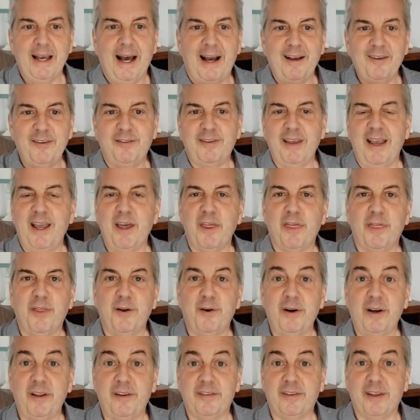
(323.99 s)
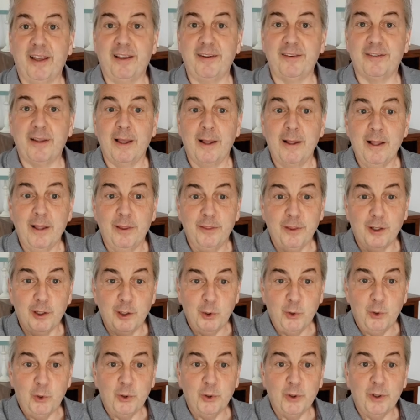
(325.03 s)
Isaiah 30 says, "The
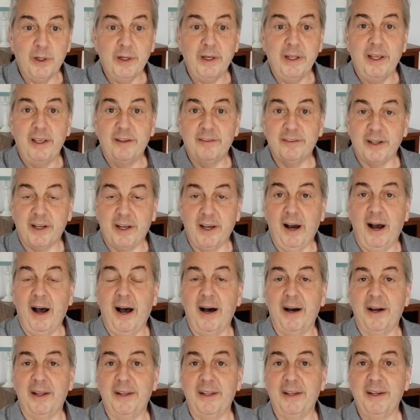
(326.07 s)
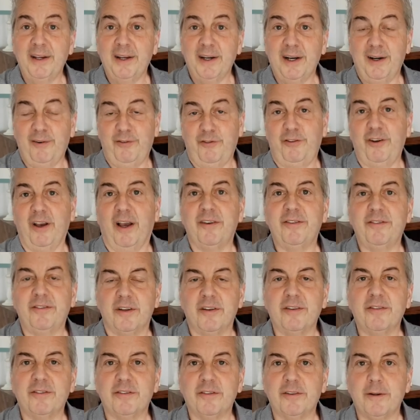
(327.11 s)
Lord is a God of
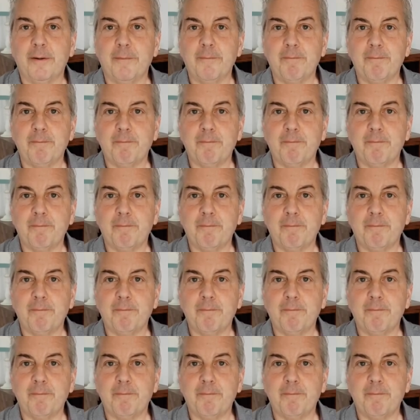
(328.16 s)
justice."